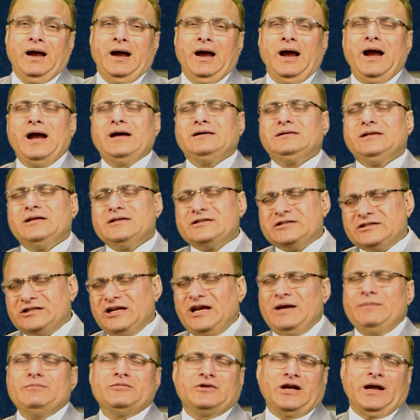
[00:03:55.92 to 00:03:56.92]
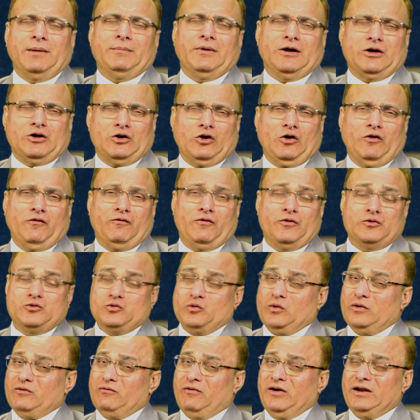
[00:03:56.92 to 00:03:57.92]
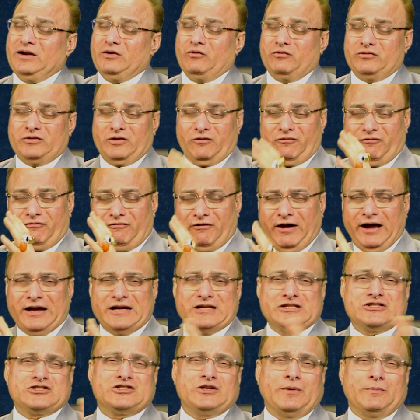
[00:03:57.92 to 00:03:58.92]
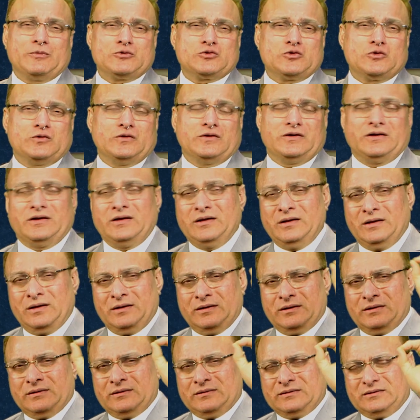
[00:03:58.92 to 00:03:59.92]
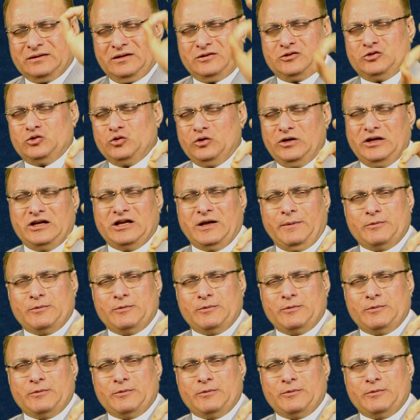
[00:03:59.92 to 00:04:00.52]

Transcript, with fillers: At the same time, I can offer you one of the finest opportunity, the unique